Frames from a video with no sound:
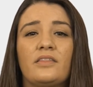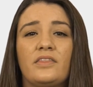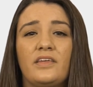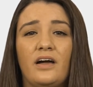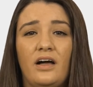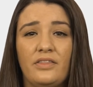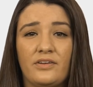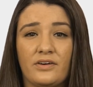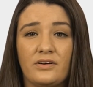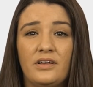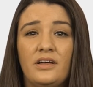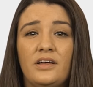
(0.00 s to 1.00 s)
The
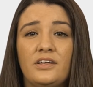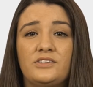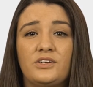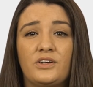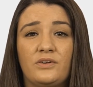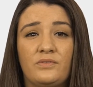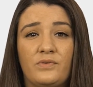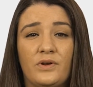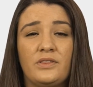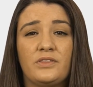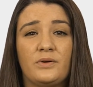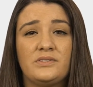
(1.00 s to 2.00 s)
other is to
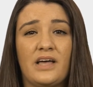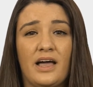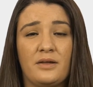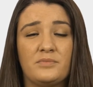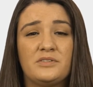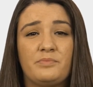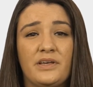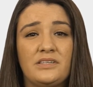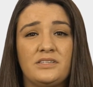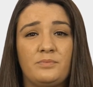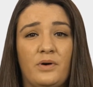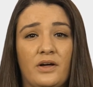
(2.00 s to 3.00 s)
convert those items
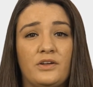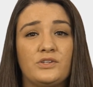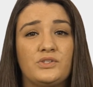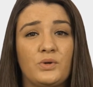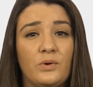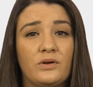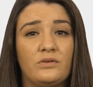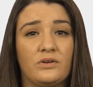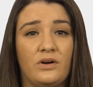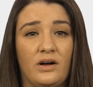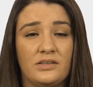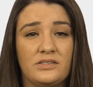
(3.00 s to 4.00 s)
based upon historical
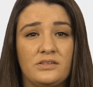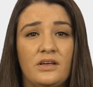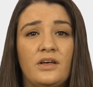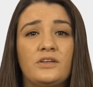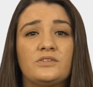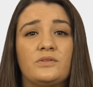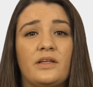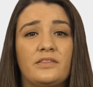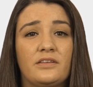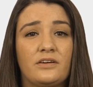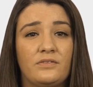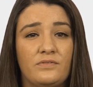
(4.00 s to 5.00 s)
costs so that
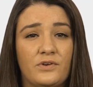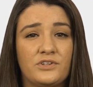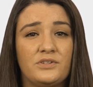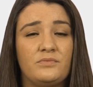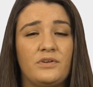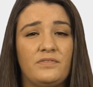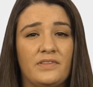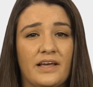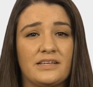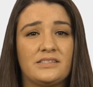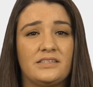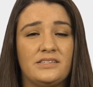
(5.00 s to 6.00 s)
the conversion
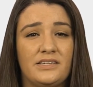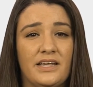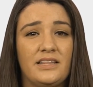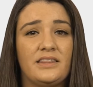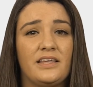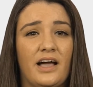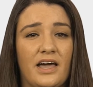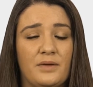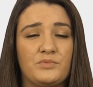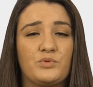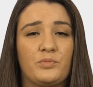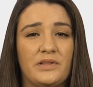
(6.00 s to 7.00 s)
reflects the date the
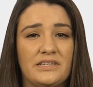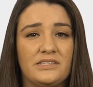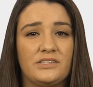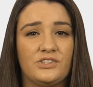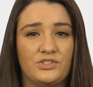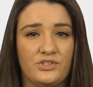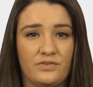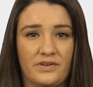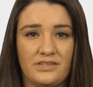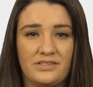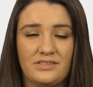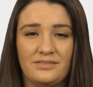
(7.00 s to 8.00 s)
items were placed into
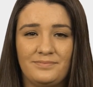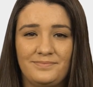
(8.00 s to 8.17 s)
service.